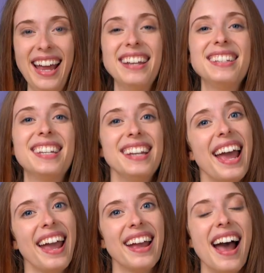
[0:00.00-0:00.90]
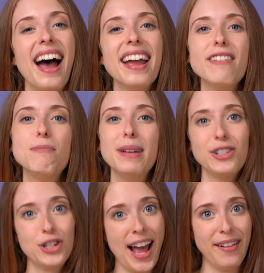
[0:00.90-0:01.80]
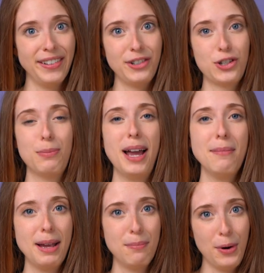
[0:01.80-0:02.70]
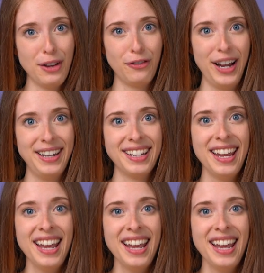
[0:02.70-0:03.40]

And today I have been challenged by my boyfriend